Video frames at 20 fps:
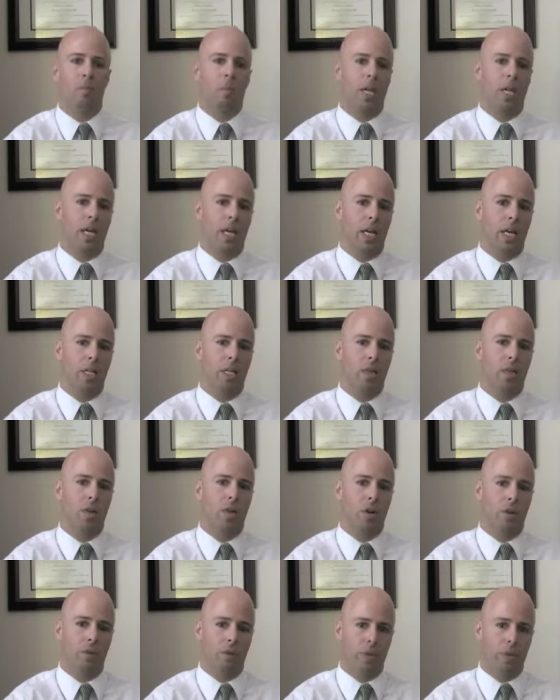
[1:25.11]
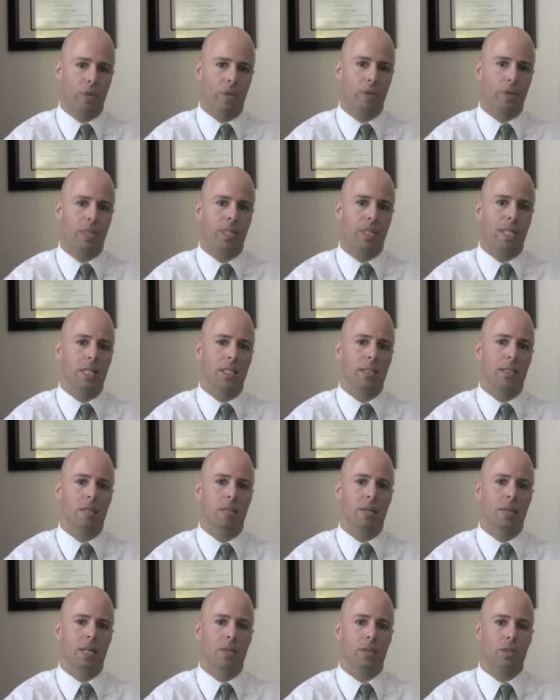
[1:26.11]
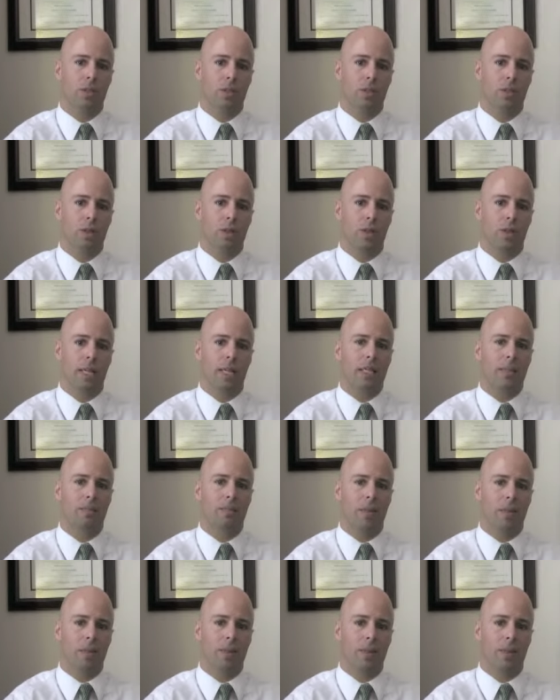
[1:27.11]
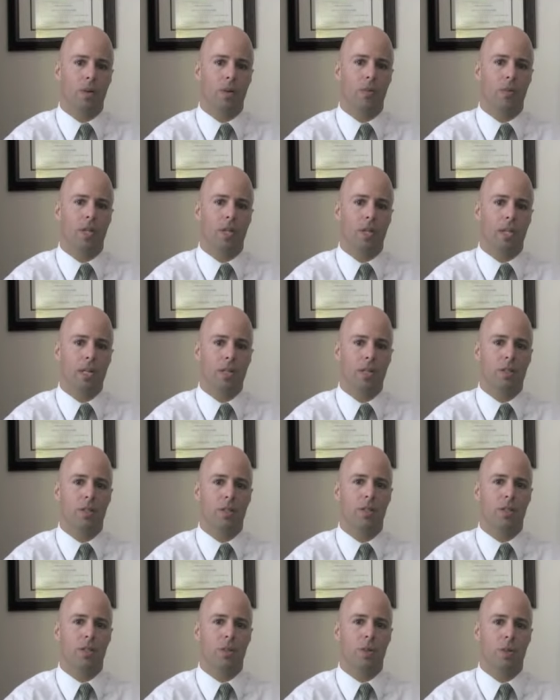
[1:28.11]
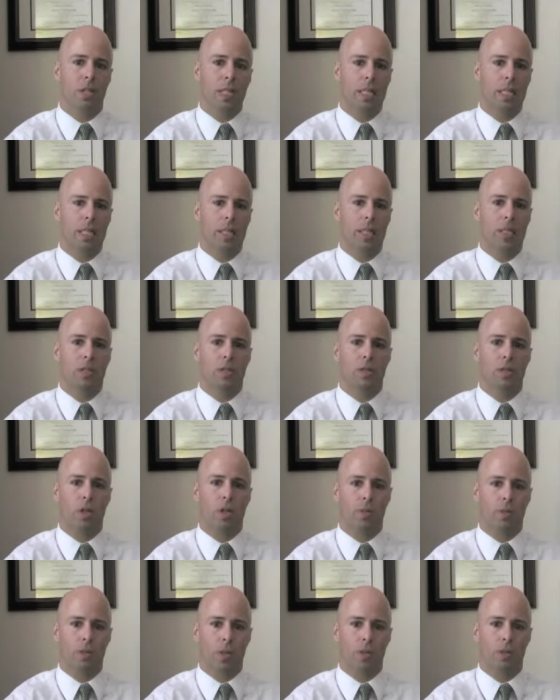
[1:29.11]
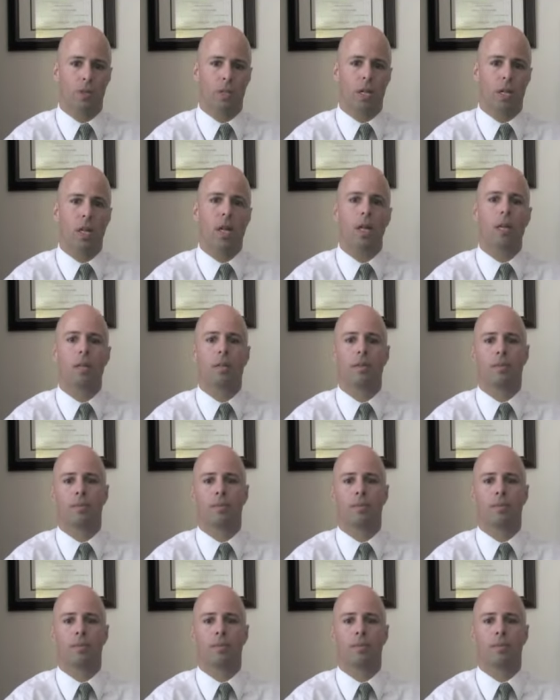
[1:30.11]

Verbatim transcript: Again, overdose is the main concern as methadone is so easy to overdose on.